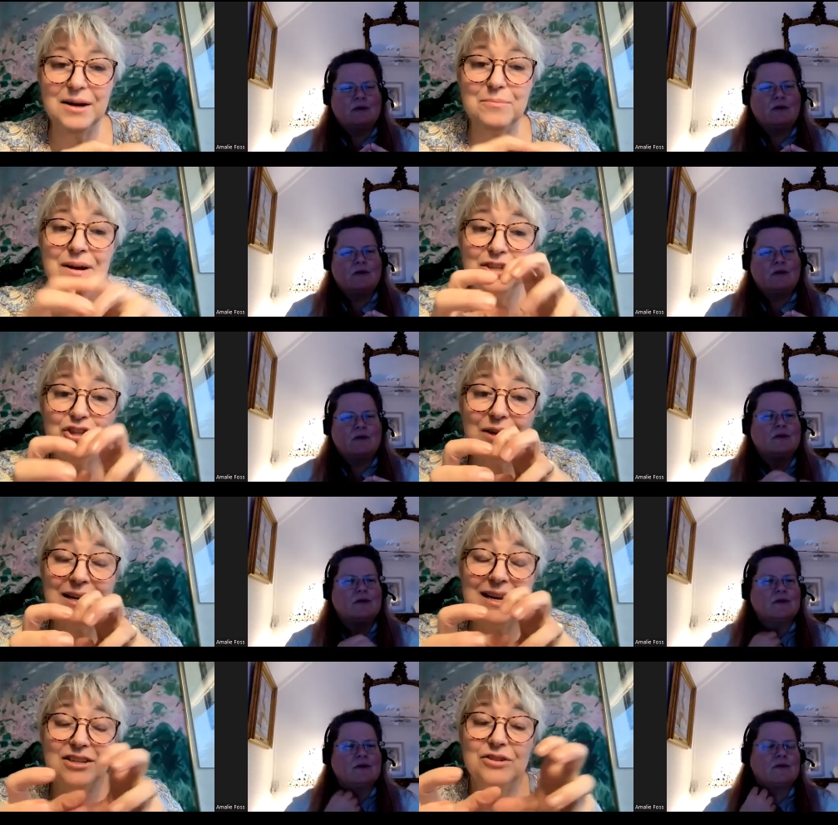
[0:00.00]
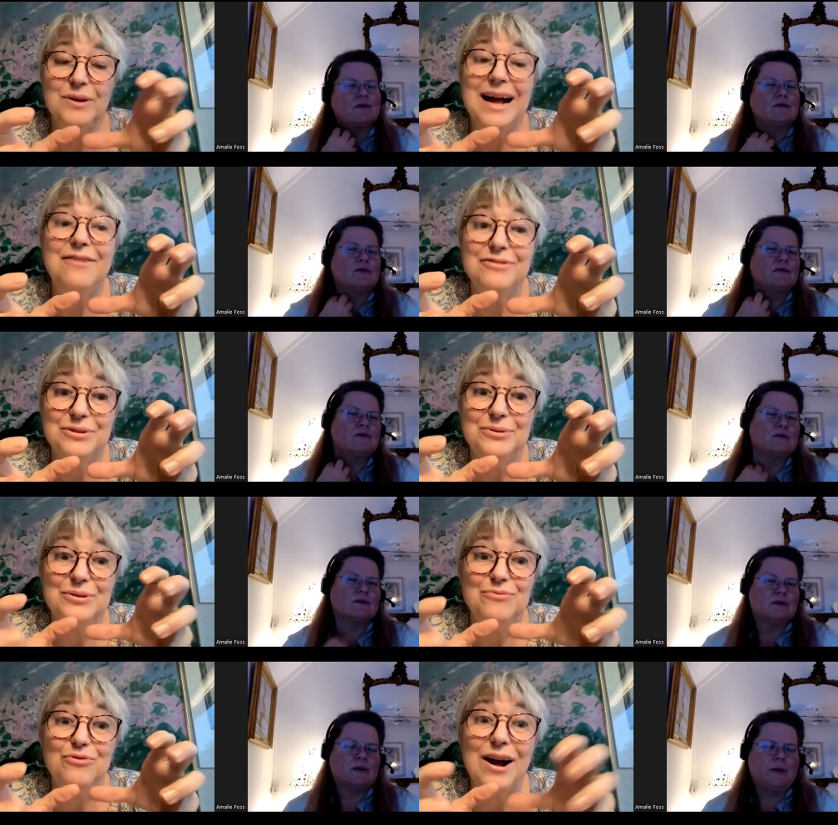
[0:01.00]
Speaker 1: how much you can actually you have to
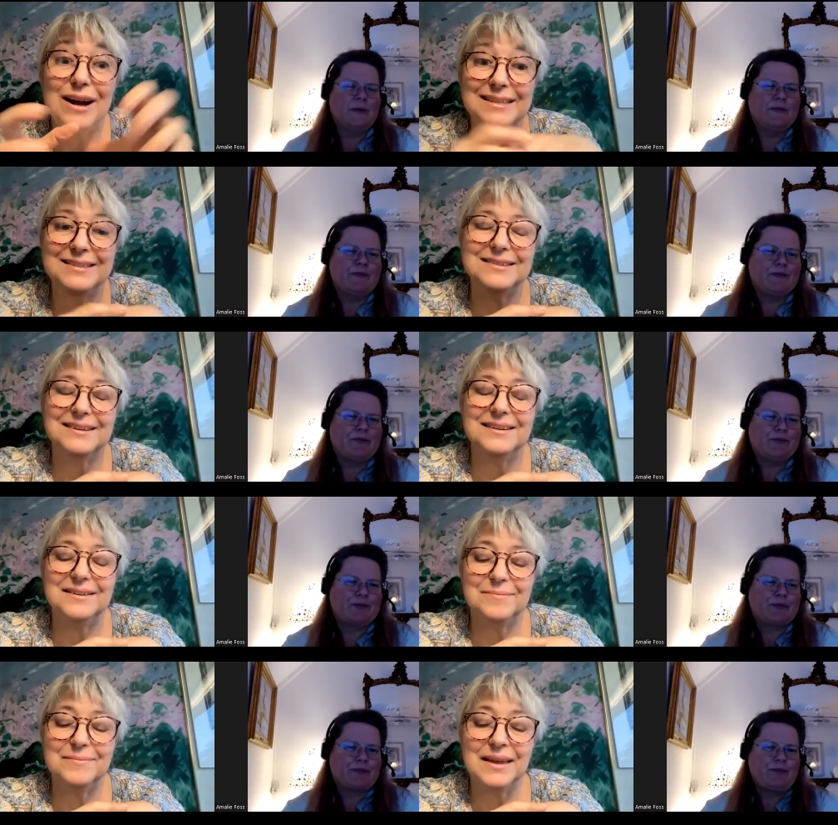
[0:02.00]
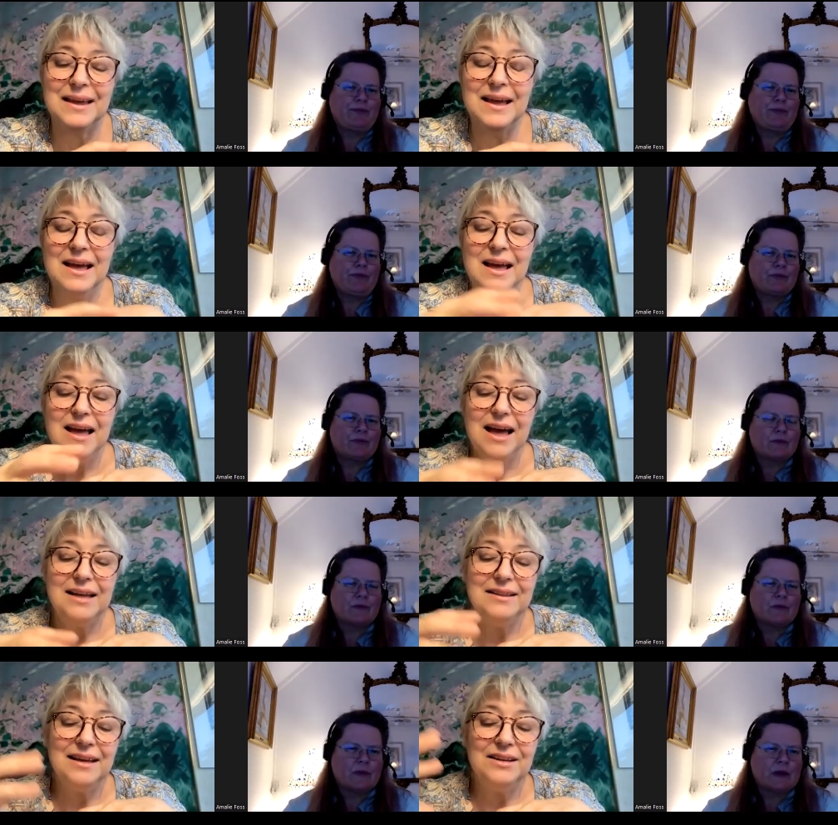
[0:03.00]
write, um,
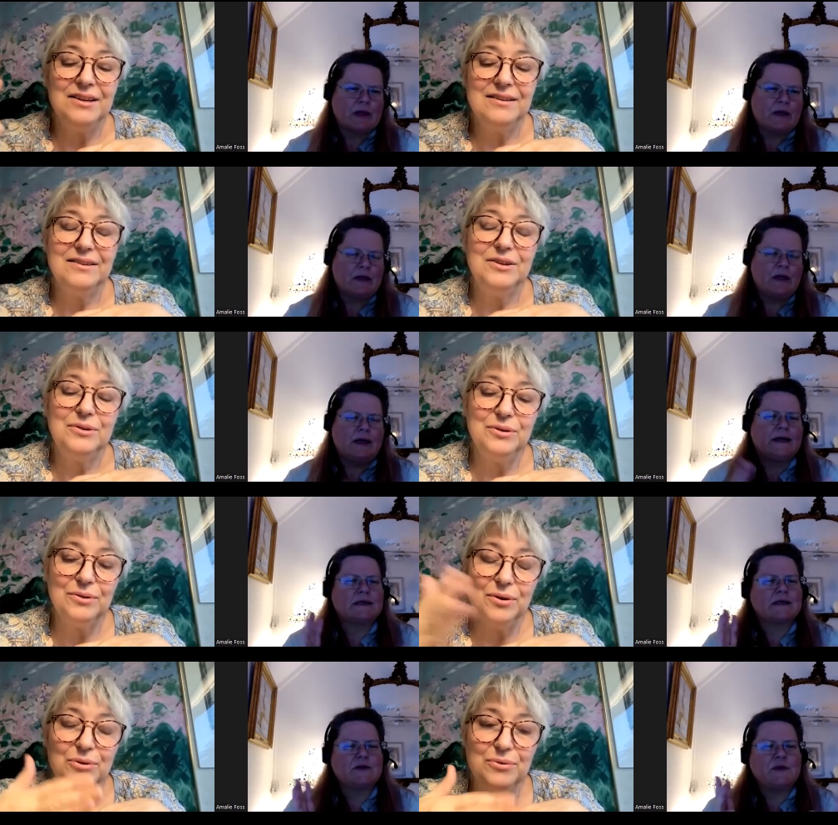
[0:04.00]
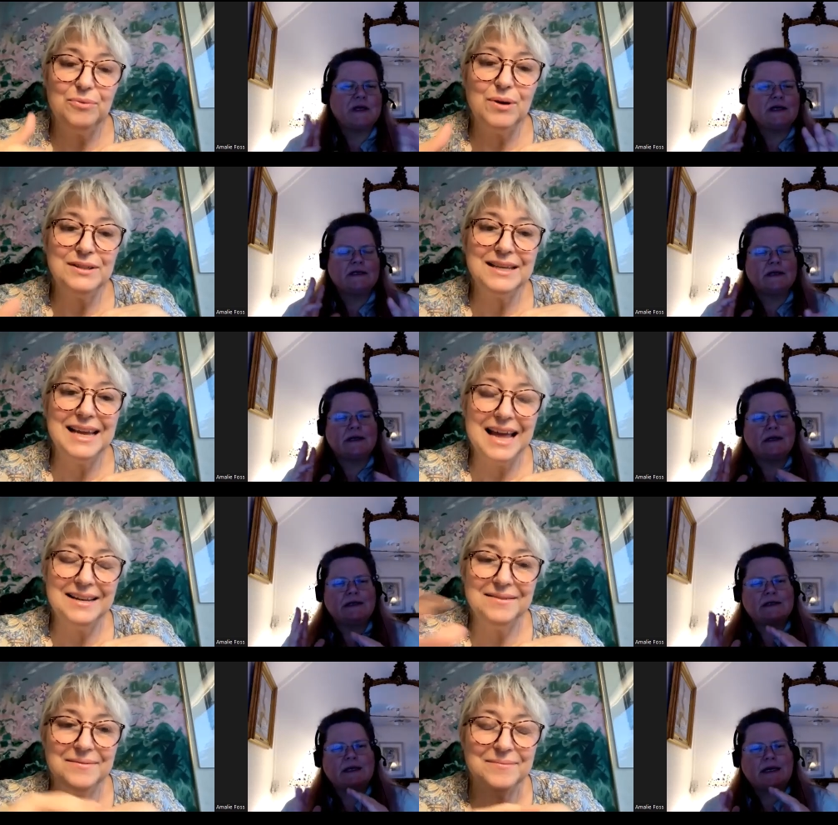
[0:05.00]
and then you do Excuse go through me, one. Is,
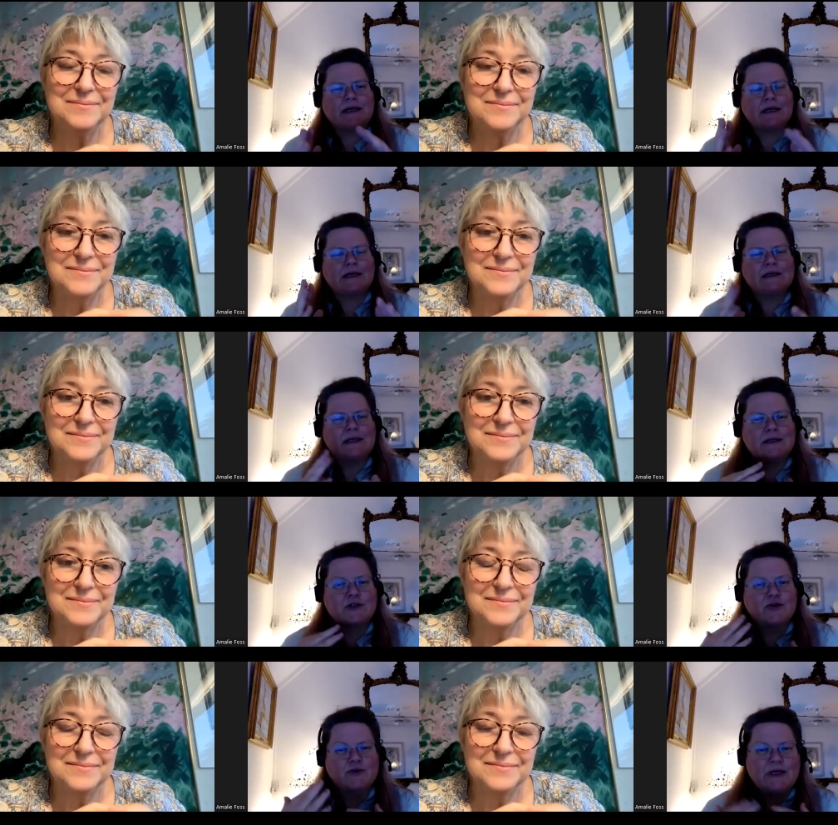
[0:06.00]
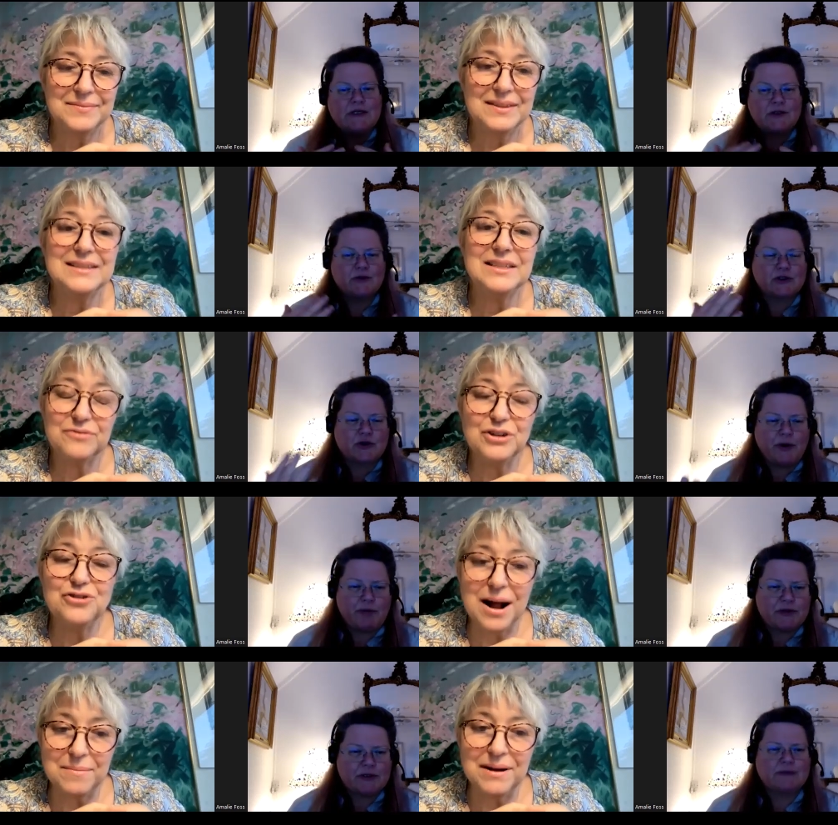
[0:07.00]
Speaker 2: is, that is that to write your
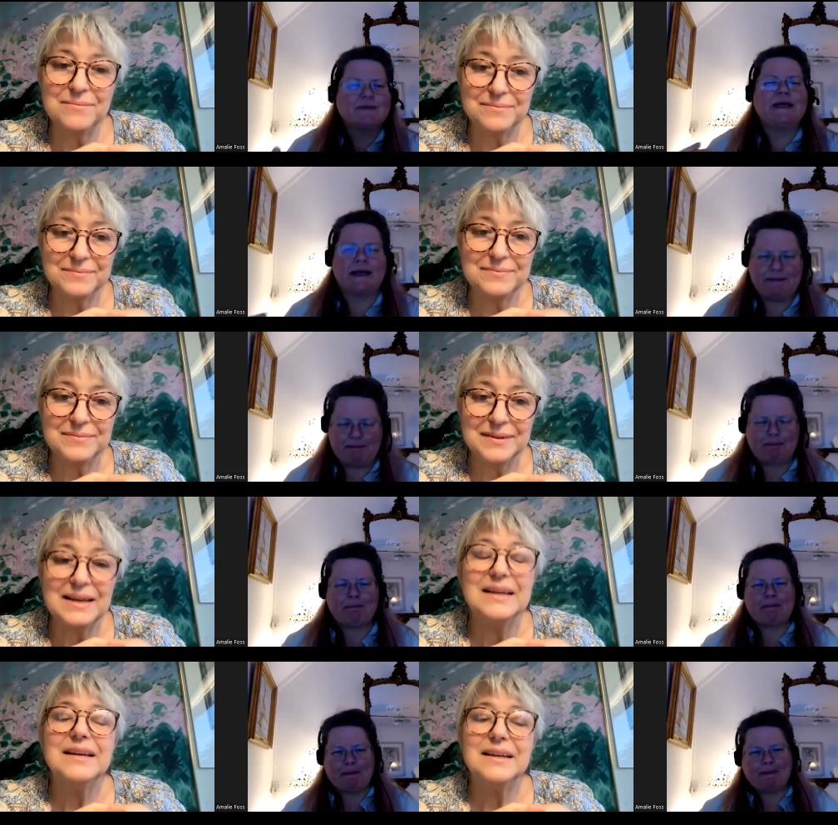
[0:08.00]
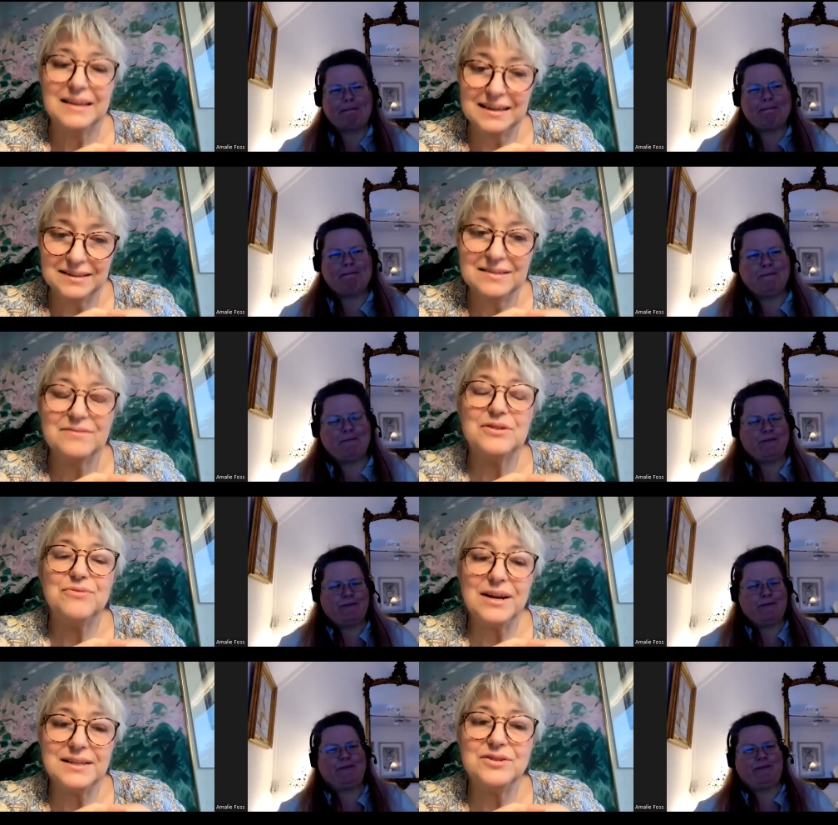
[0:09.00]
script? Yeah.
Speaker 1: Yes, to
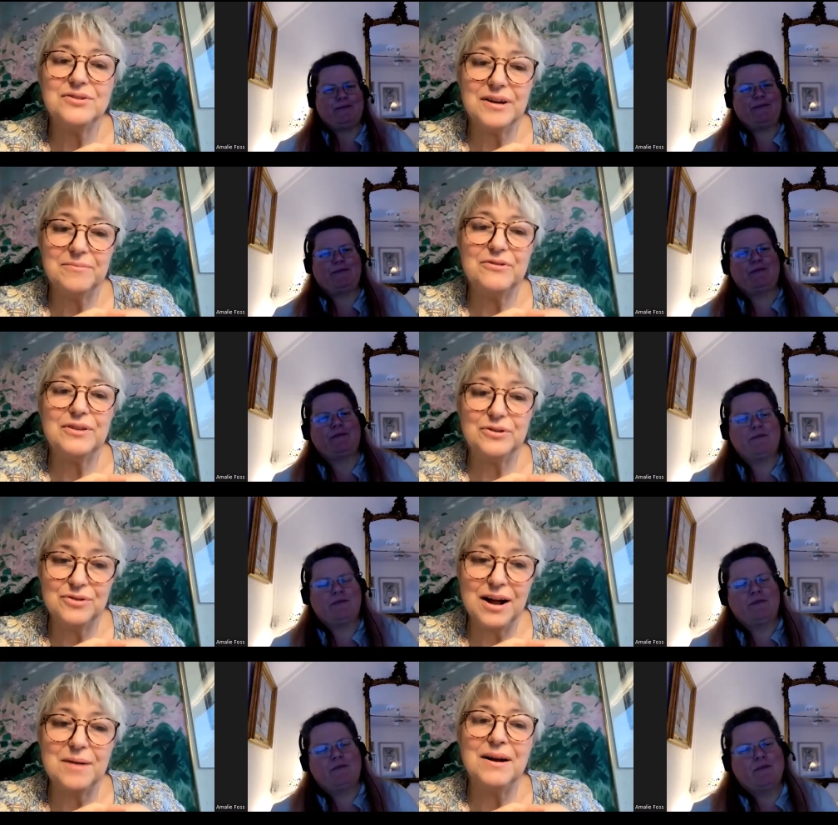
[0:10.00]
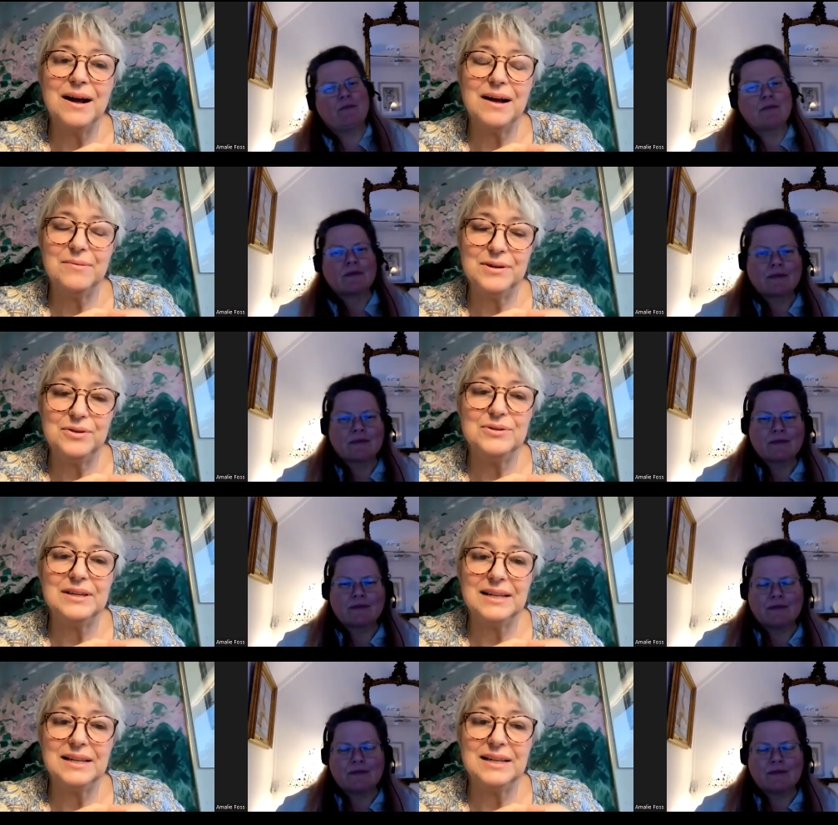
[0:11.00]
write the script for the drama, I would use